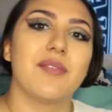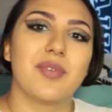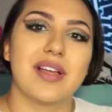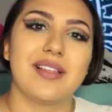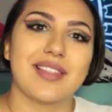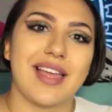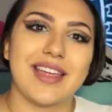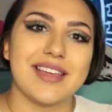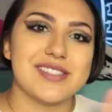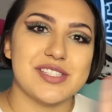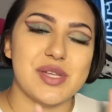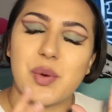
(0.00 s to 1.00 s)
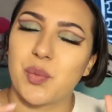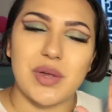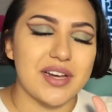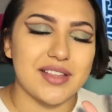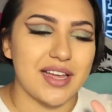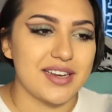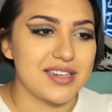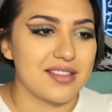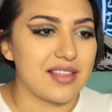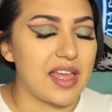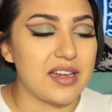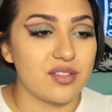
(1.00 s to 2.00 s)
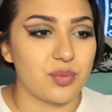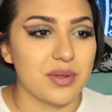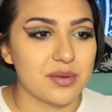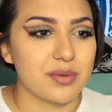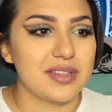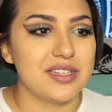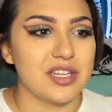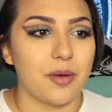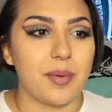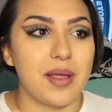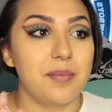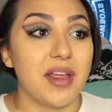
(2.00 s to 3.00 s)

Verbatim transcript: But like, it's so weird that it does that, and it's really, really dope.